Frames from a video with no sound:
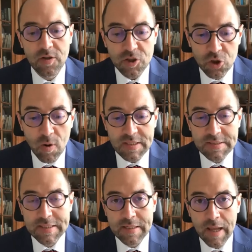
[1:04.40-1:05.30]
trust
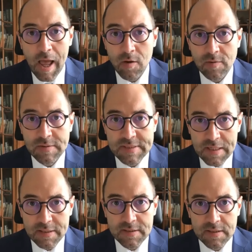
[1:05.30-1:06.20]
in how
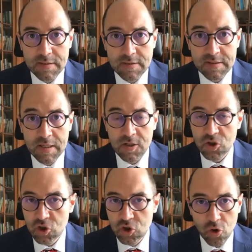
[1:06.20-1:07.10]
citizens
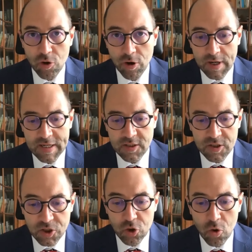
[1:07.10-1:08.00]
store and
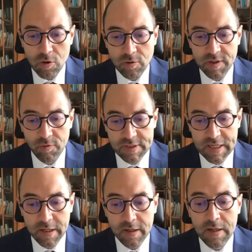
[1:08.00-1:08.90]
control their
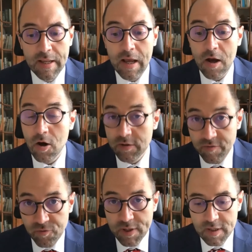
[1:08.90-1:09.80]
data, on the
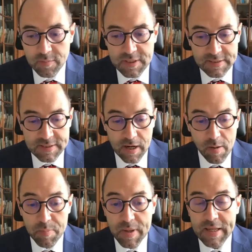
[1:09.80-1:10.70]
freedom to set
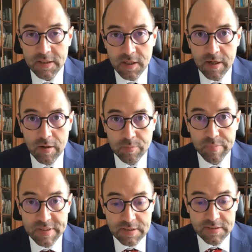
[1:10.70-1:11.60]
up and conduct
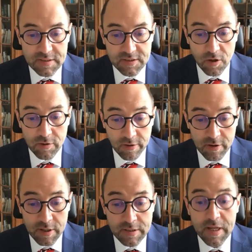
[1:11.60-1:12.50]
businesses
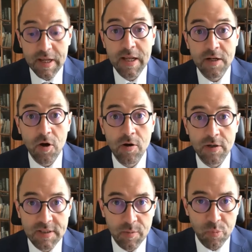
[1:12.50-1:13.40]
online, and on
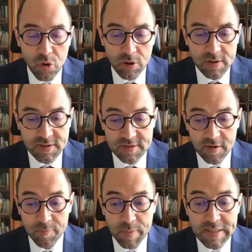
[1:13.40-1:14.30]
the importance
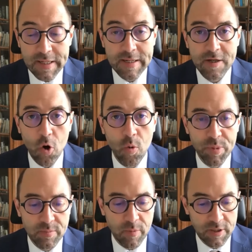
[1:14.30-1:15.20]
of maintaining
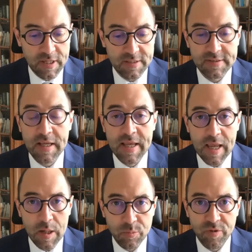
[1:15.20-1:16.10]
open markets
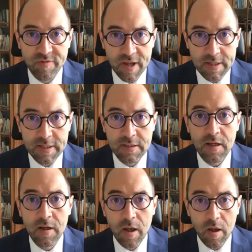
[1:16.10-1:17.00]
and preventing
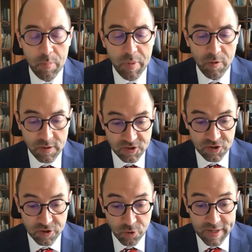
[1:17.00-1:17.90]
barriers to
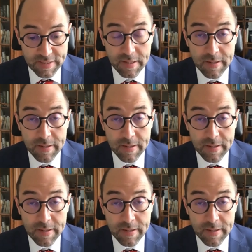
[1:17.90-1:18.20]
trade.